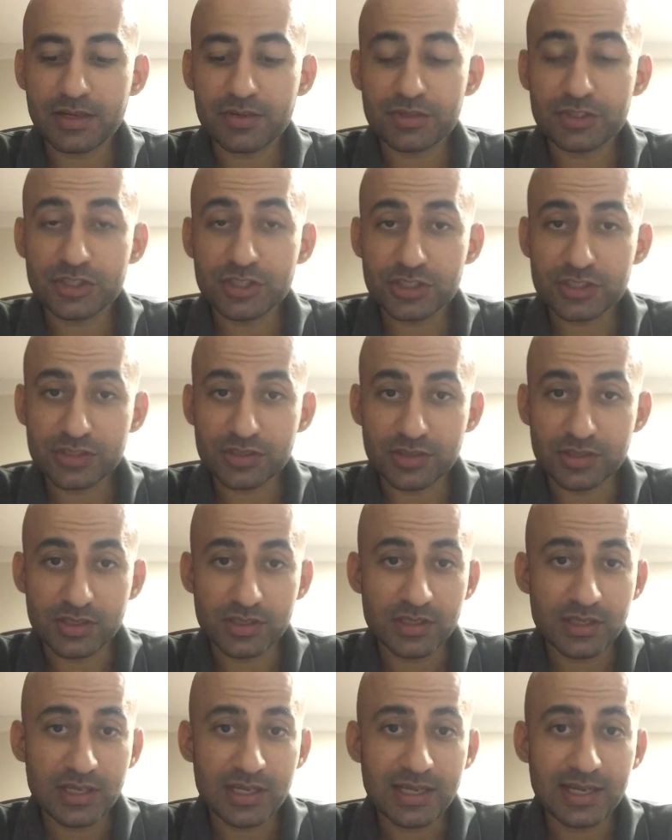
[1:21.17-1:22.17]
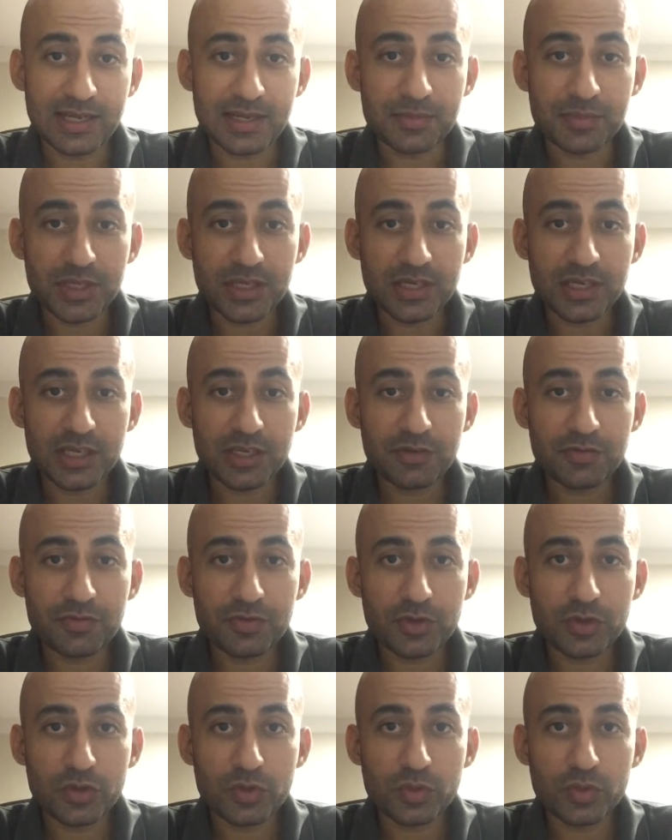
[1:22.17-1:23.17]
Register.
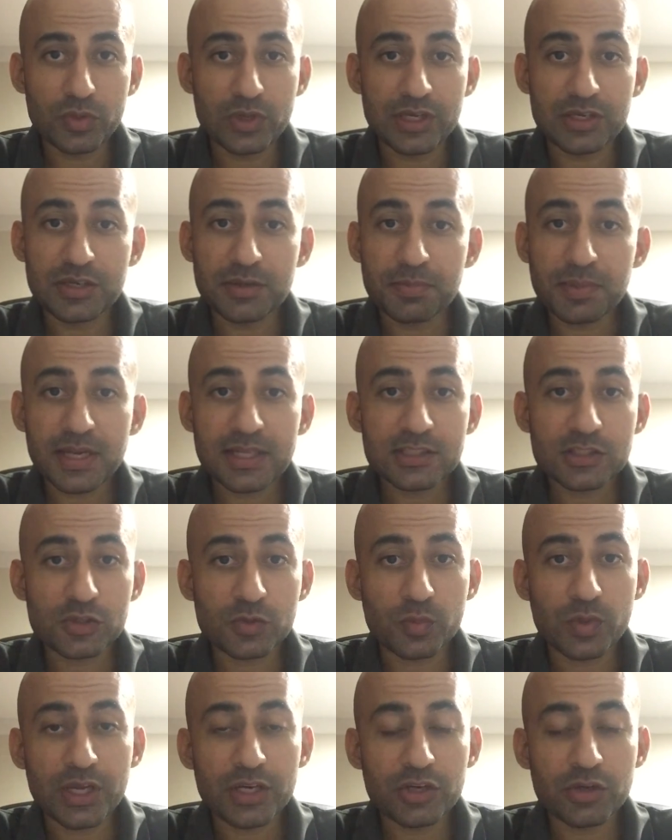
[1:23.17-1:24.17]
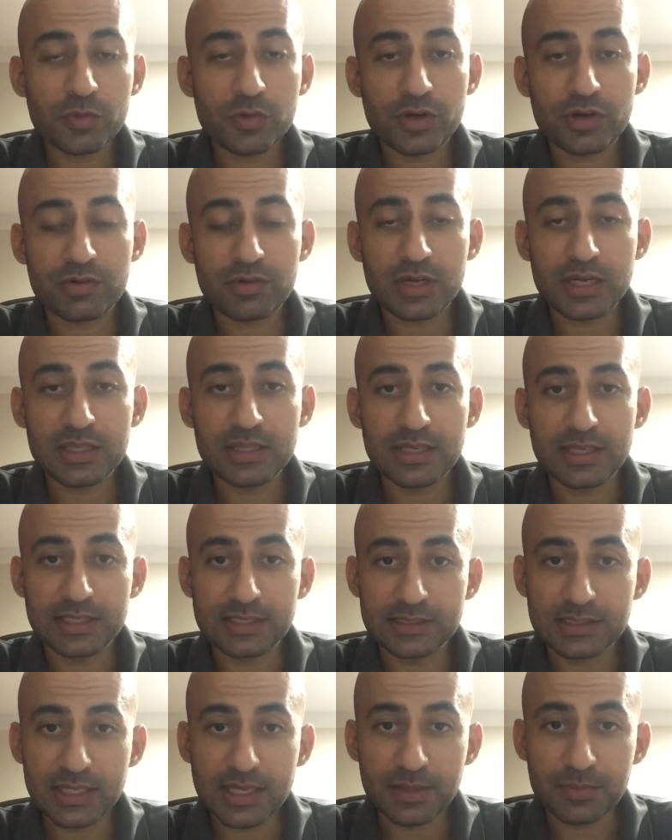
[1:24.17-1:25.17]
It depends when you want to write the
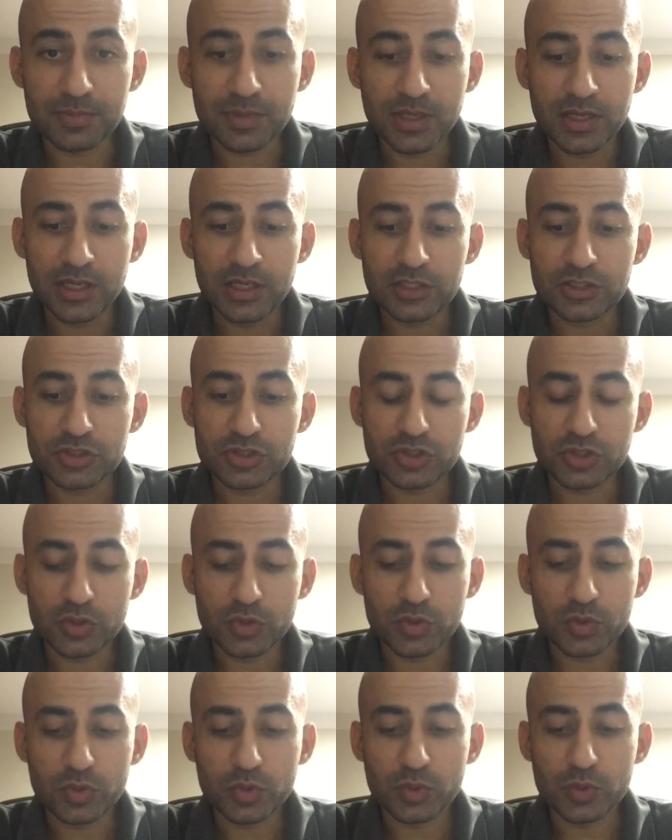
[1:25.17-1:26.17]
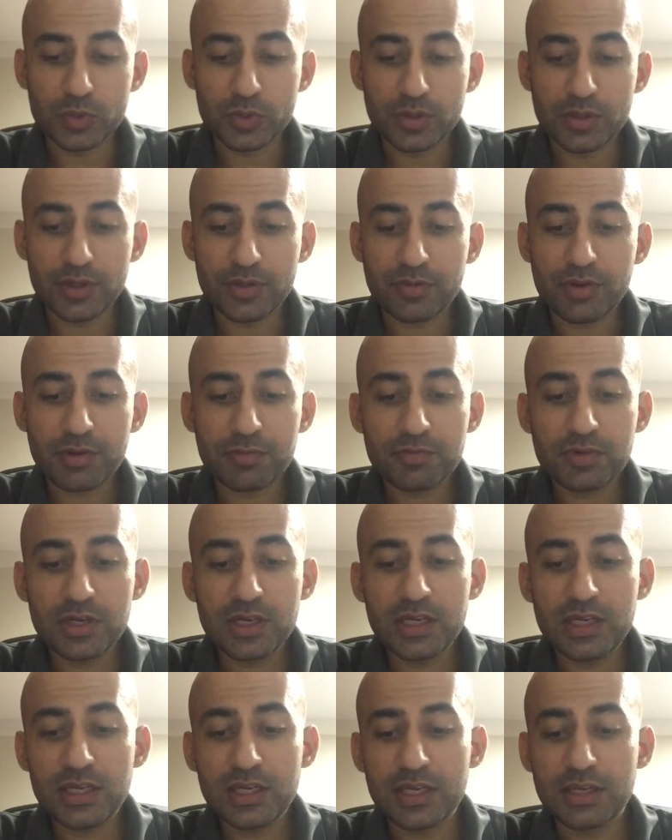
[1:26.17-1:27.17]
exam. So
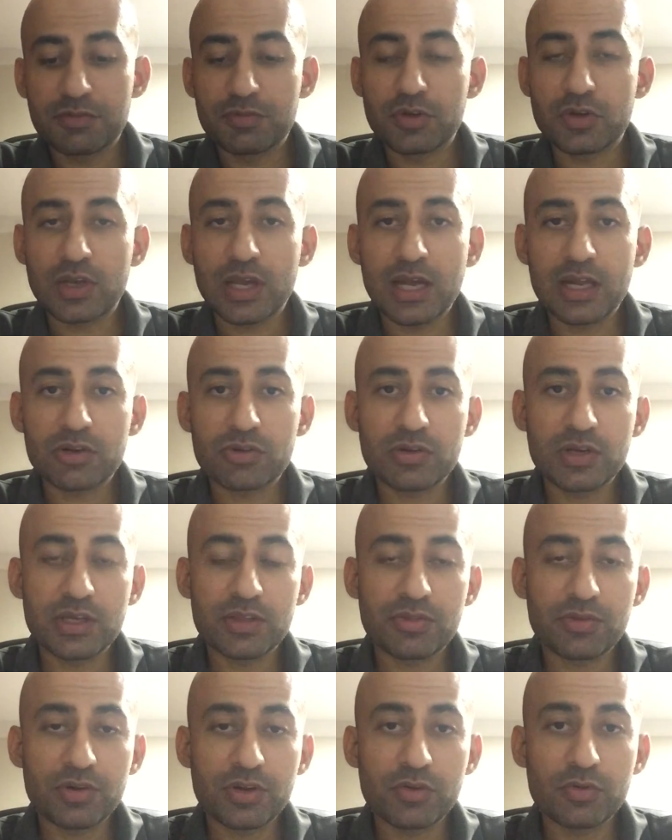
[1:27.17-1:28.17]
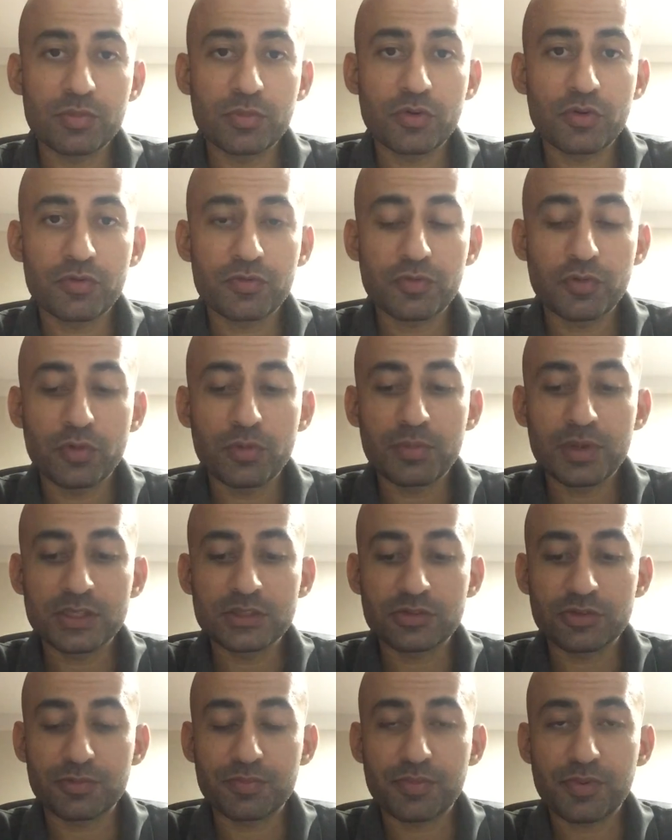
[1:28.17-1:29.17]
roughly, if you calculate 3 to 4
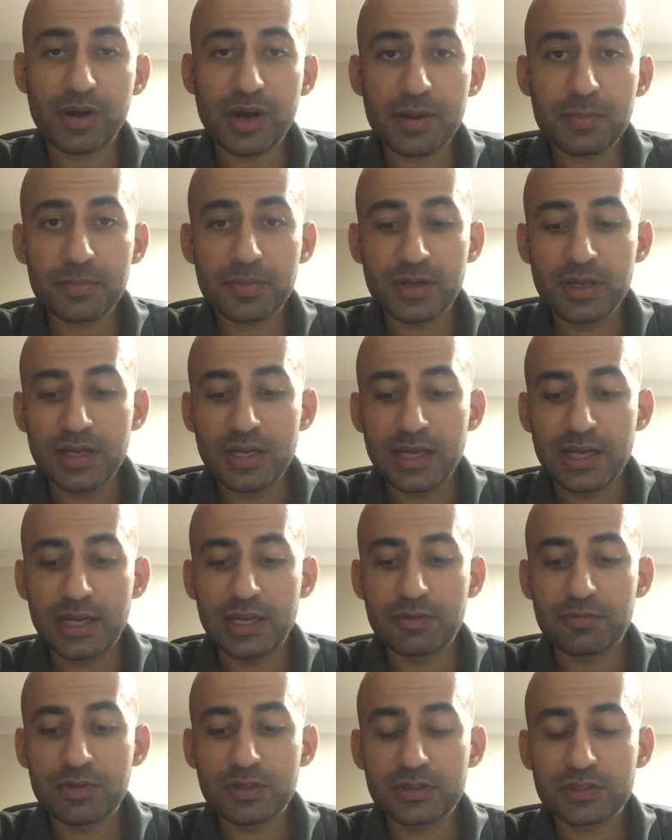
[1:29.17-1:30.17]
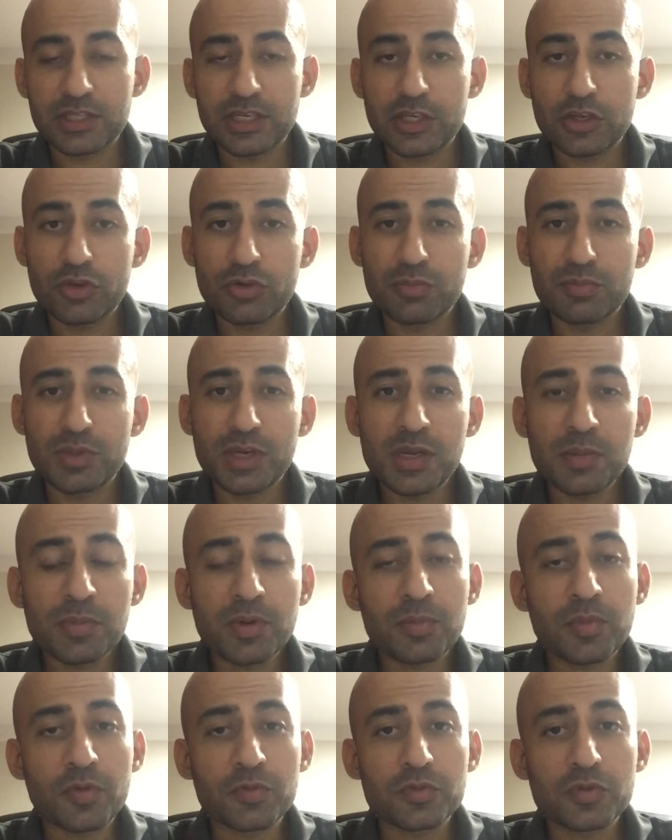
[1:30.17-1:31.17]
months of prep, it will take you a
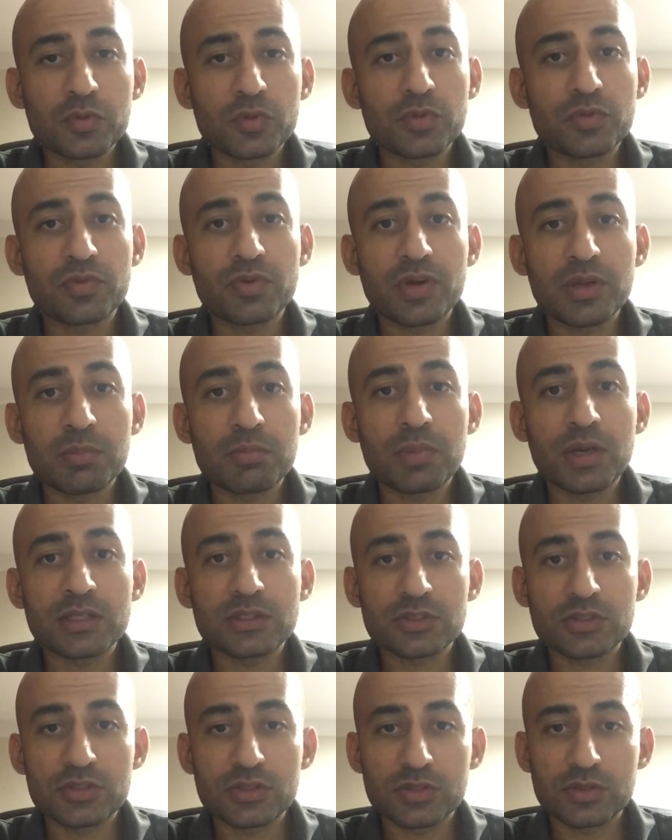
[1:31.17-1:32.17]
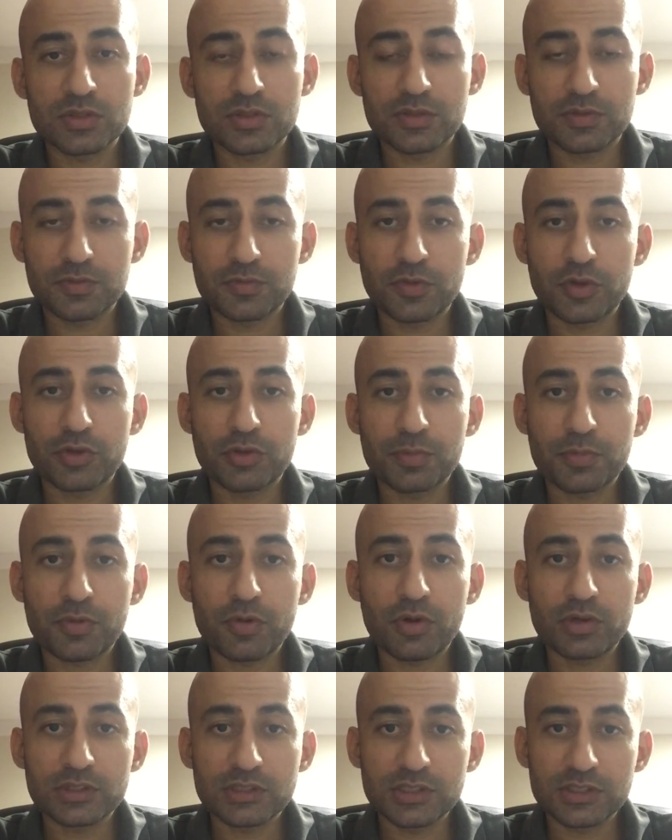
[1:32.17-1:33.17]
minimum of 2 to 3 months for your
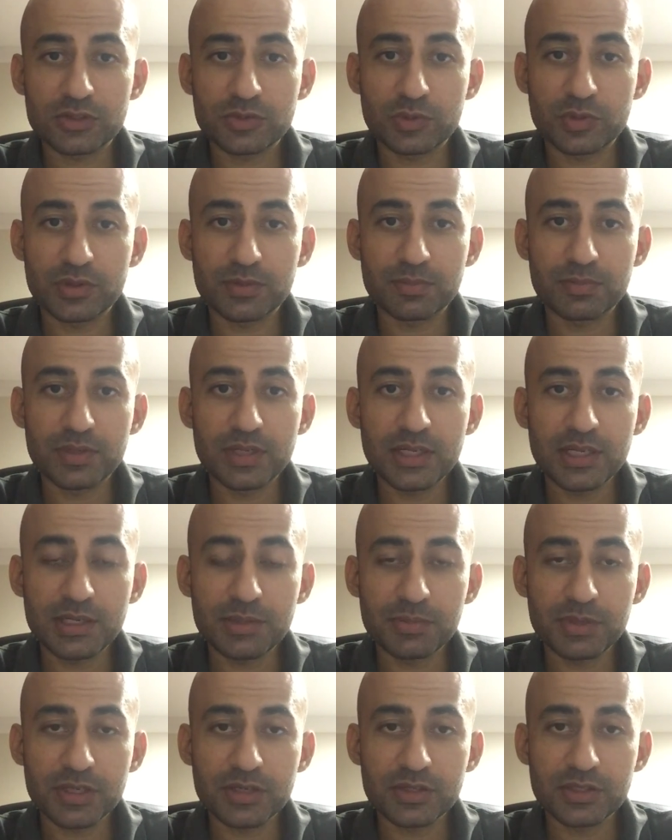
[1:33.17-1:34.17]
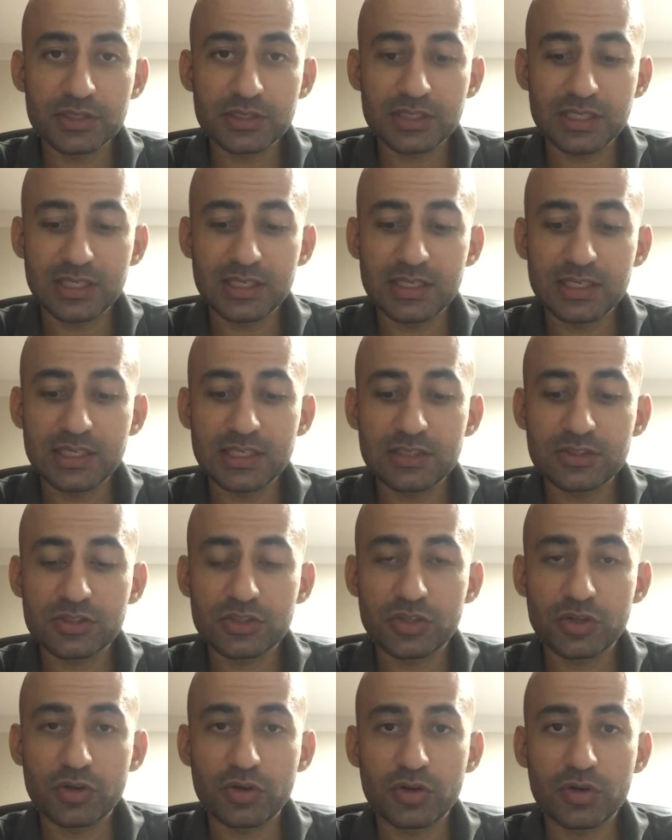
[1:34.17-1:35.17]
process to complete, because it
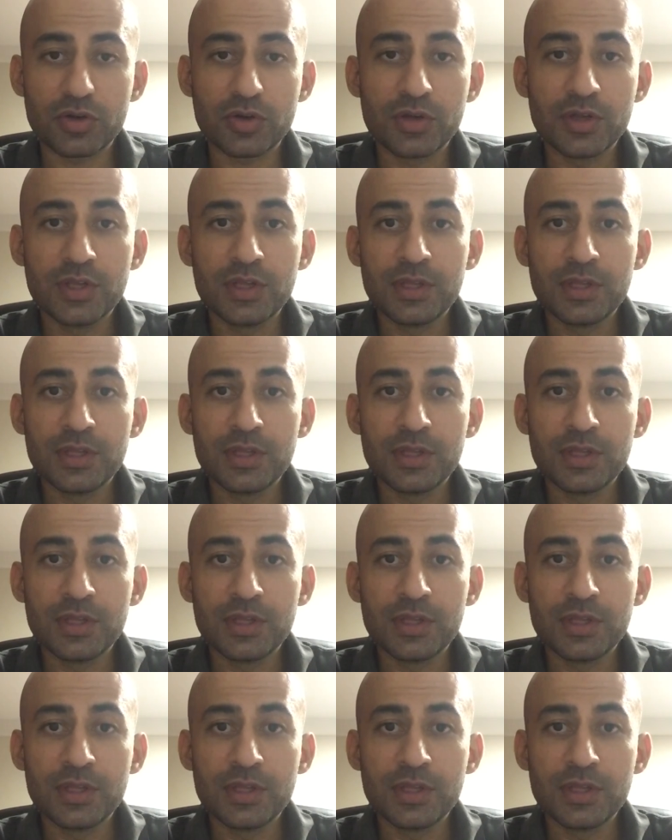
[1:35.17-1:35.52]
needs your